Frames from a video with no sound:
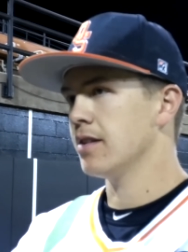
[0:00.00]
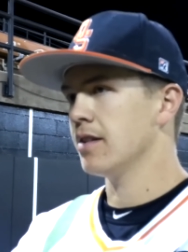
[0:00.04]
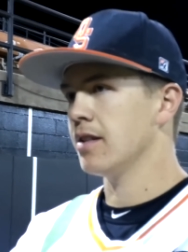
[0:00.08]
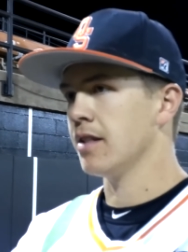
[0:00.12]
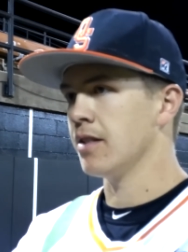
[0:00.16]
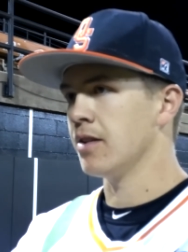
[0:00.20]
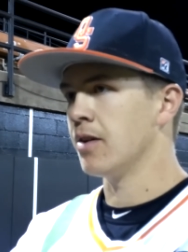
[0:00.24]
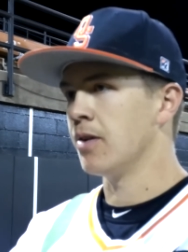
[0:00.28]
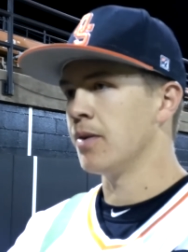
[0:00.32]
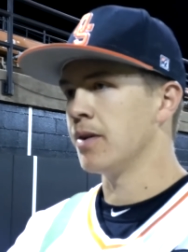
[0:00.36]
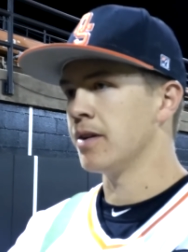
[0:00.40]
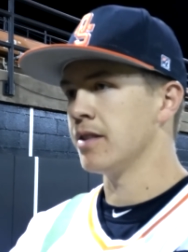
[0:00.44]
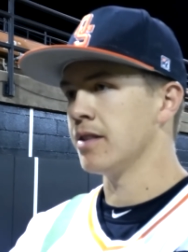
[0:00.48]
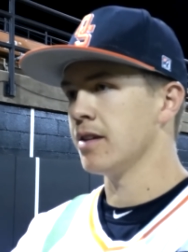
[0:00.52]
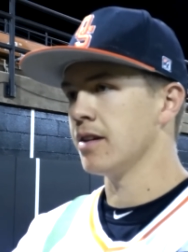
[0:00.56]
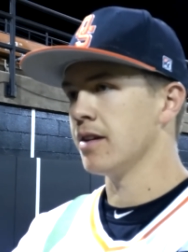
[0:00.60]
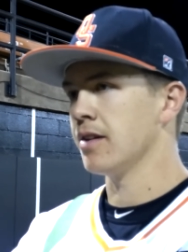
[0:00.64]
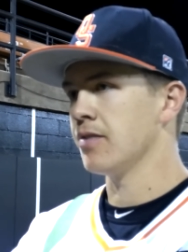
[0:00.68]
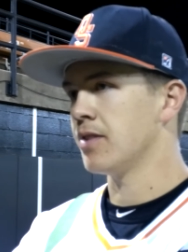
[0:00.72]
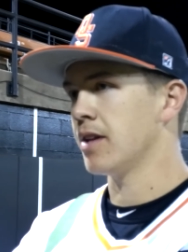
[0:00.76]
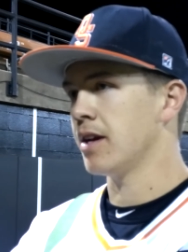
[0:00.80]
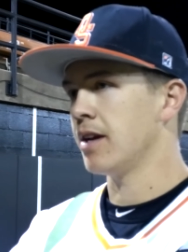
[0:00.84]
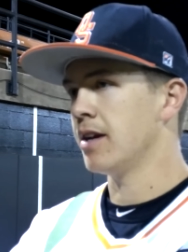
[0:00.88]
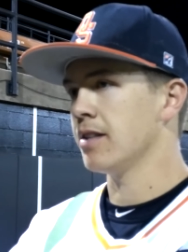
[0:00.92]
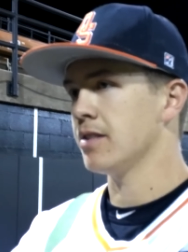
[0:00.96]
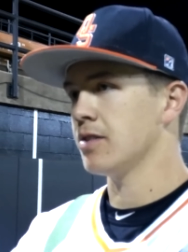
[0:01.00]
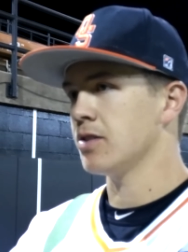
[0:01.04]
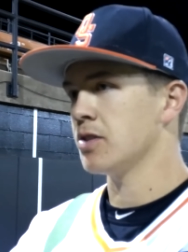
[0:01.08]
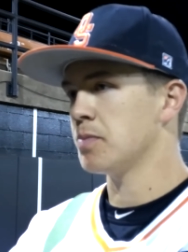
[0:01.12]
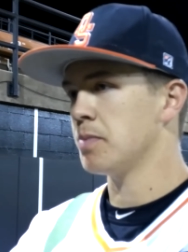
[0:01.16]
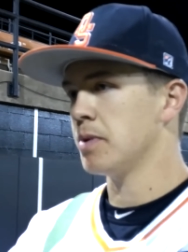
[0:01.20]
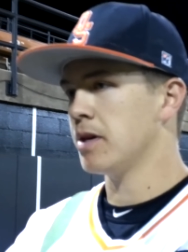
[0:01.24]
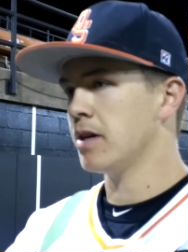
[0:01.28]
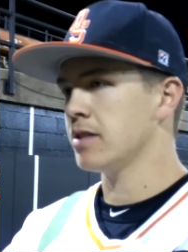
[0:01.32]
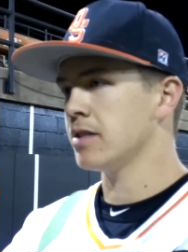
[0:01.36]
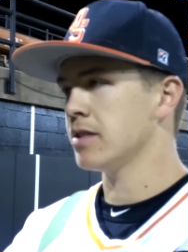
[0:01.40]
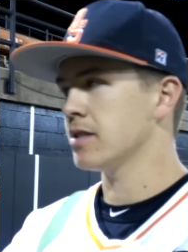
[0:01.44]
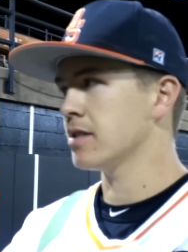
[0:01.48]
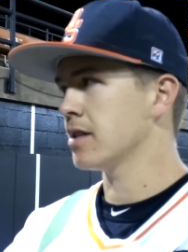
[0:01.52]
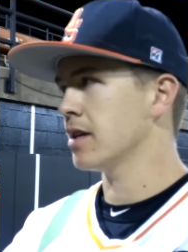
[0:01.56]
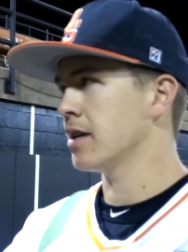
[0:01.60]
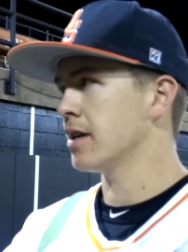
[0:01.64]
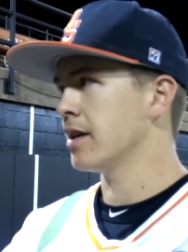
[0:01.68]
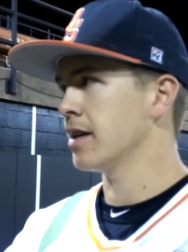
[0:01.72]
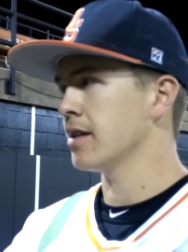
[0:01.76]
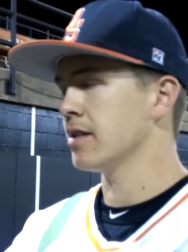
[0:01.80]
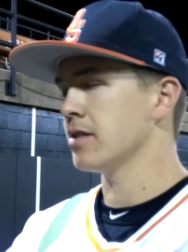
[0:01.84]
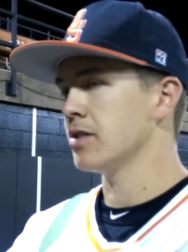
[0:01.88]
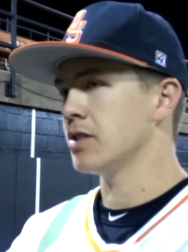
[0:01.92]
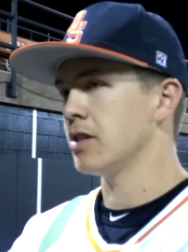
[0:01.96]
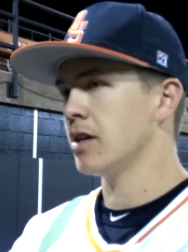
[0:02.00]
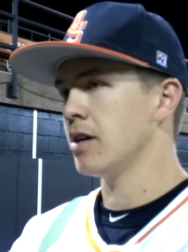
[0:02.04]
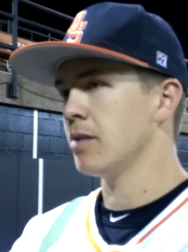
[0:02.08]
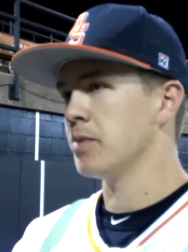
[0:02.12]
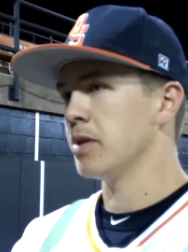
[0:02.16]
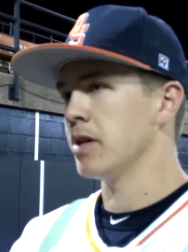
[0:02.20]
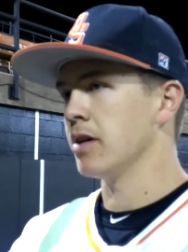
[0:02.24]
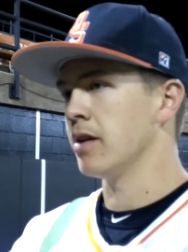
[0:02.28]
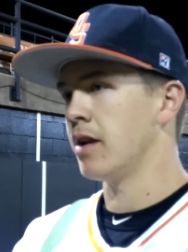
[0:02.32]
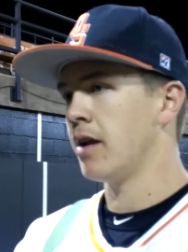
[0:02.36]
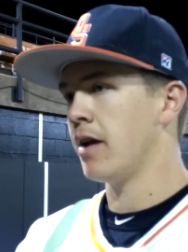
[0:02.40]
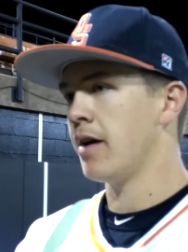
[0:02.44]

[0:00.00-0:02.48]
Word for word: knowing that if they hit their spots, it's going to get the job done.